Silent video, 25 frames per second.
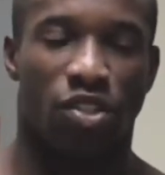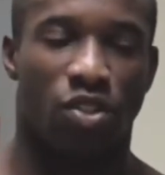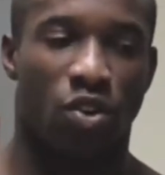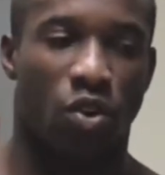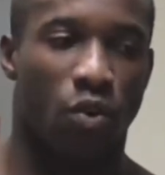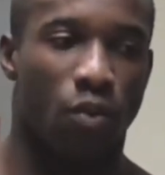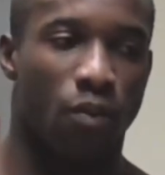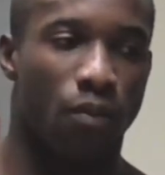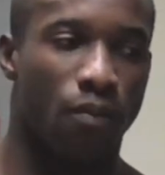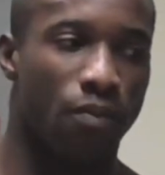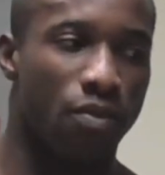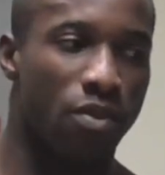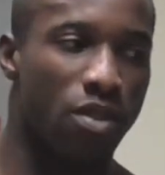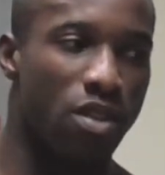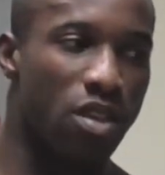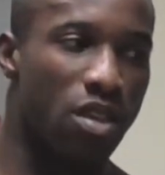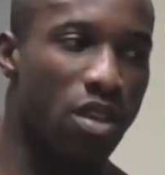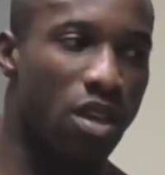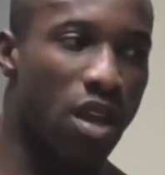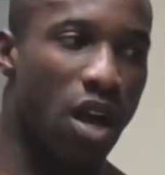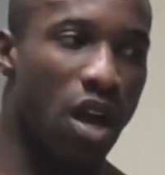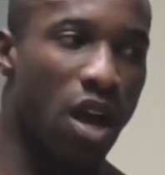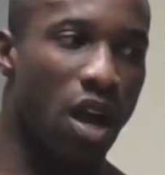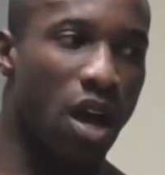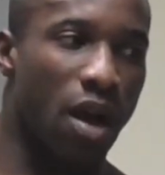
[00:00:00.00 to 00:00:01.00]
So
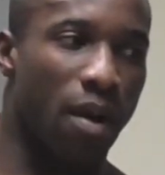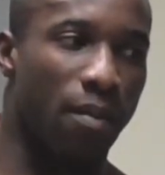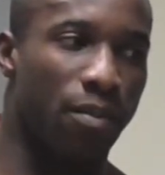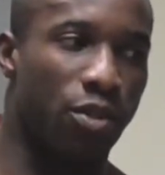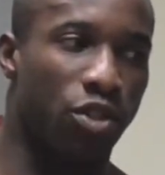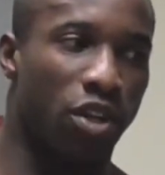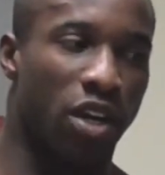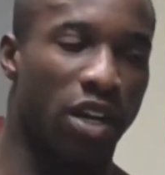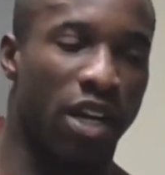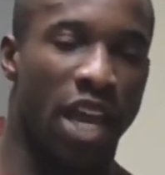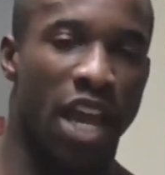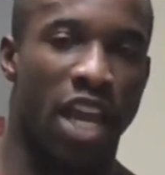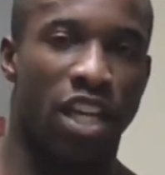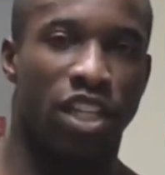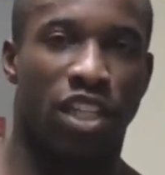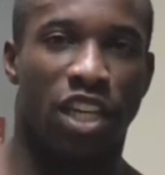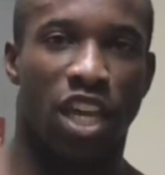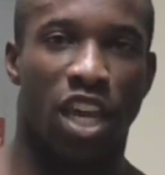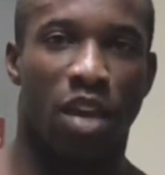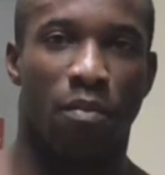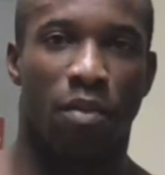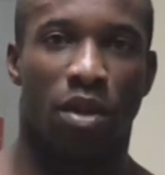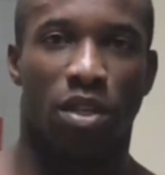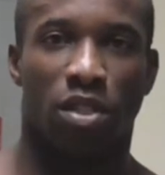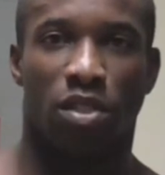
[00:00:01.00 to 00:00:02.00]
I'm trying to
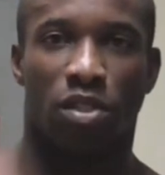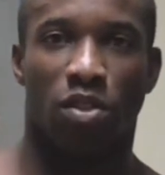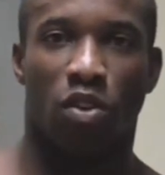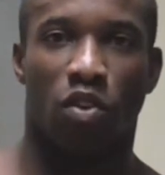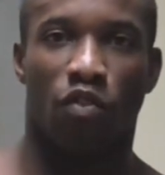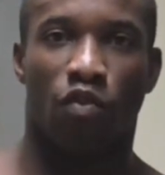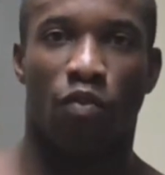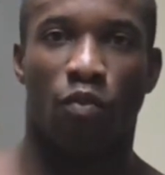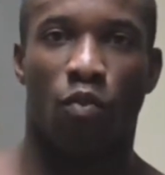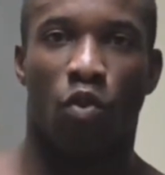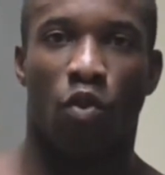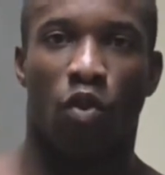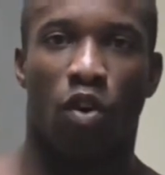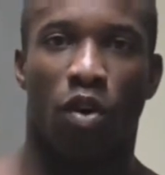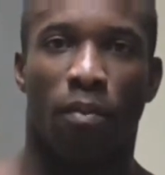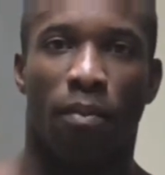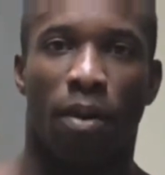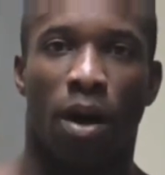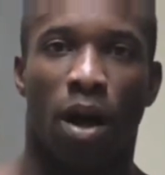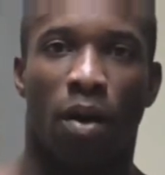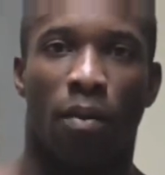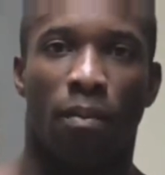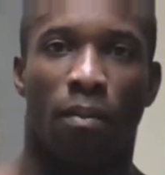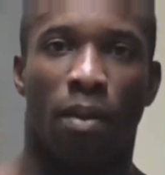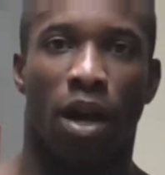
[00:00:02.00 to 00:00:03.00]
educate myself more
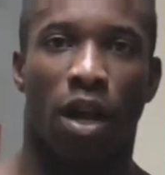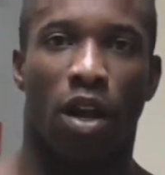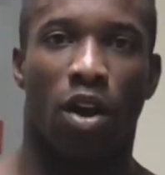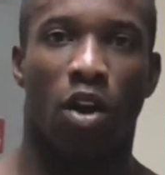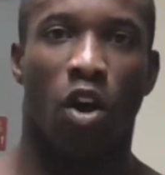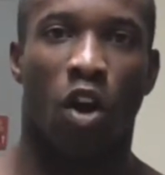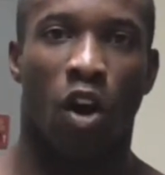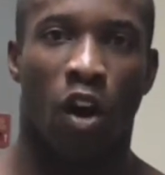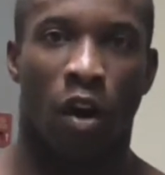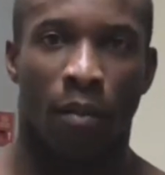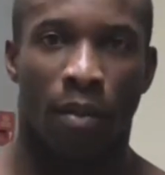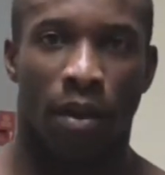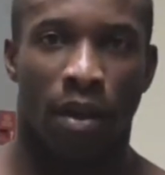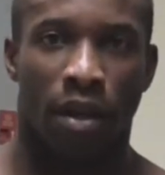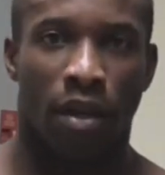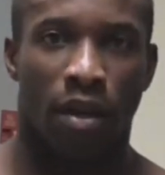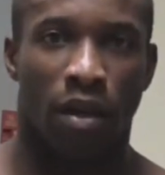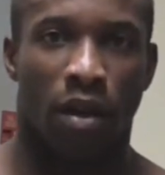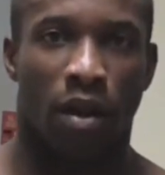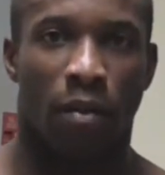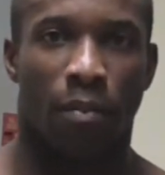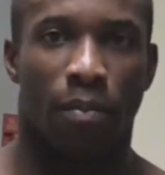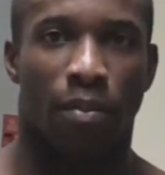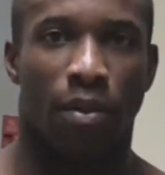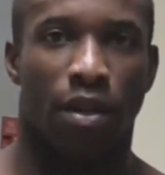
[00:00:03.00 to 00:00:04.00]
about my
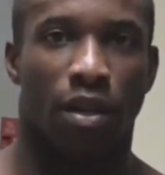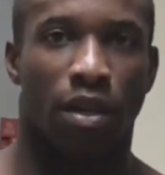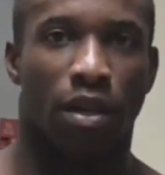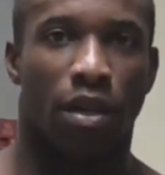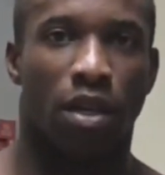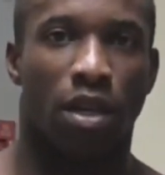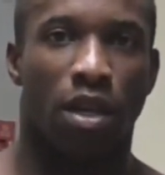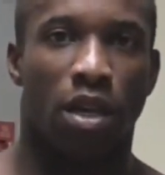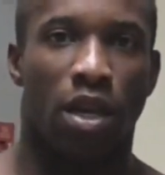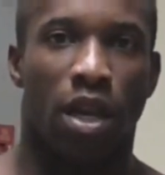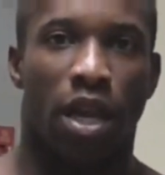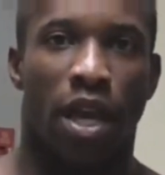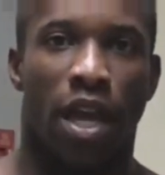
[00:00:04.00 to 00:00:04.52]
carbing up and